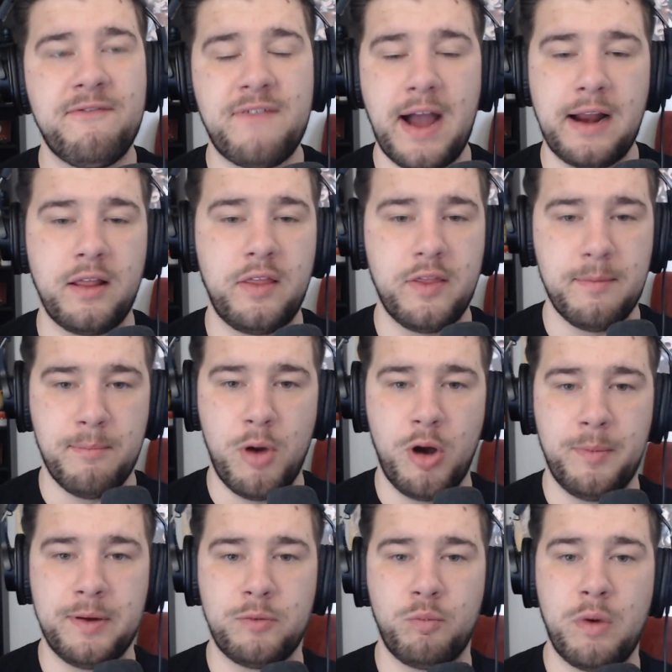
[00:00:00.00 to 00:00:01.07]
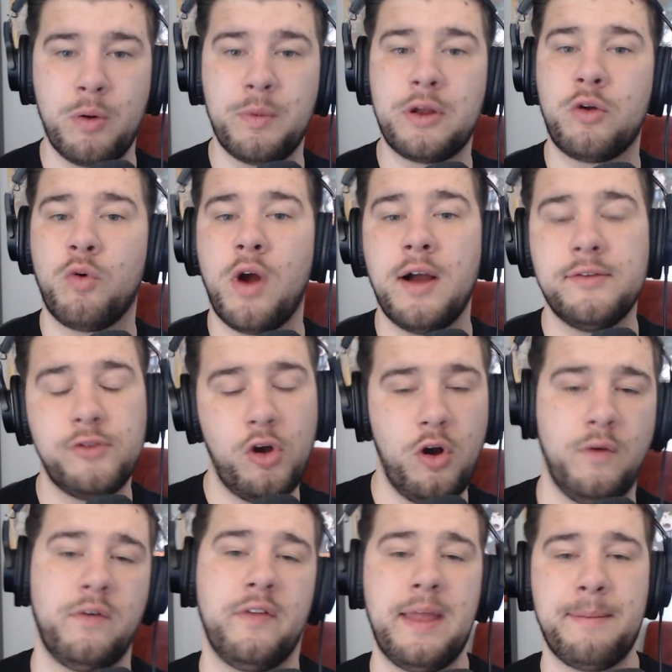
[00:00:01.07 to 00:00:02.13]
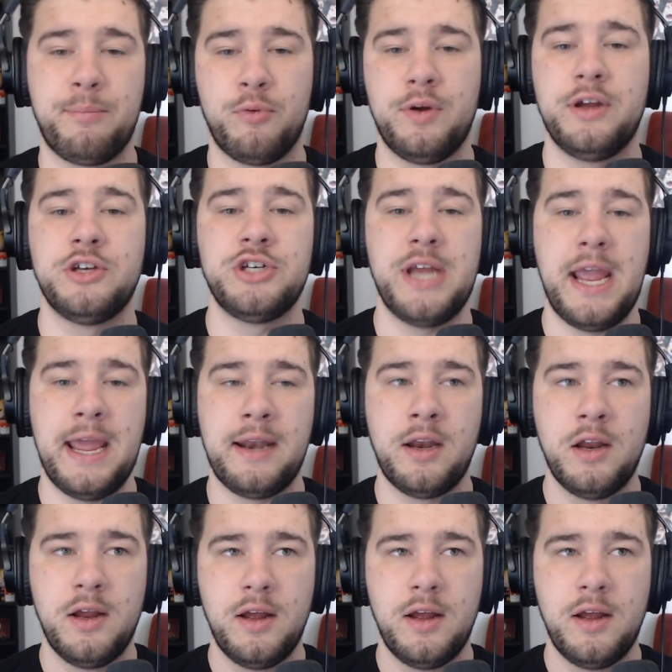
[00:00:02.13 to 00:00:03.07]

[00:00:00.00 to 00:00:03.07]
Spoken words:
finally the moment where we cross over that bridge and